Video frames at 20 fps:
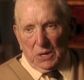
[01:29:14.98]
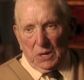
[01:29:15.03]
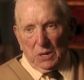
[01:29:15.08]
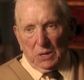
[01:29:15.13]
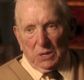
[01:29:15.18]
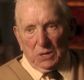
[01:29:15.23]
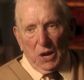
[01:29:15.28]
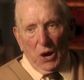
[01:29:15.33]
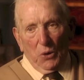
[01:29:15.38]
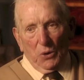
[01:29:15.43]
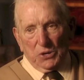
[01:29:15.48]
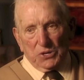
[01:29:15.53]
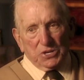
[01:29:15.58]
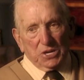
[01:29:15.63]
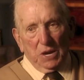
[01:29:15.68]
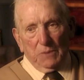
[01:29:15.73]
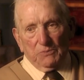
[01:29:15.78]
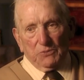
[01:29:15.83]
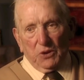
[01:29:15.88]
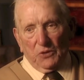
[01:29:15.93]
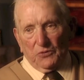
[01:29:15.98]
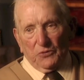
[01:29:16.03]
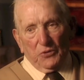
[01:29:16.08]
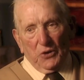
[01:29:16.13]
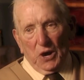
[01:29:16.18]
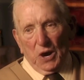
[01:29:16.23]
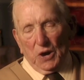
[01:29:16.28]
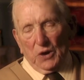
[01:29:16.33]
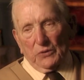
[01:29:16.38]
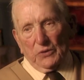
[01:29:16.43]
no attempt at
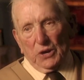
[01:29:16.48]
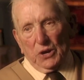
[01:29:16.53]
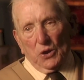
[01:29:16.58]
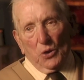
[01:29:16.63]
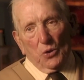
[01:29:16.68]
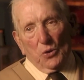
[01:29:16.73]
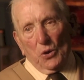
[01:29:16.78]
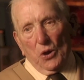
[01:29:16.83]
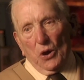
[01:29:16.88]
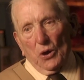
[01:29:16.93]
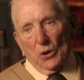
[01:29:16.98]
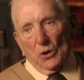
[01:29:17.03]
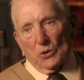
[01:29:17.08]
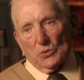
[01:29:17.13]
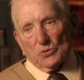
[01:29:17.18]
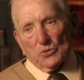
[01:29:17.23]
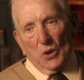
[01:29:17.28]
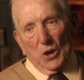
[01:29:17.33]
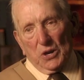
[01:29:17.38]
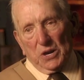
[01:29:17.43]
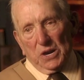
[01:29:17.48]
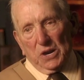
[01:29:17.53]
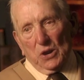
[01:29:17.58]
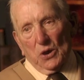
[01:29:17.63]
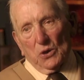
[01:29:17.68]
firing or running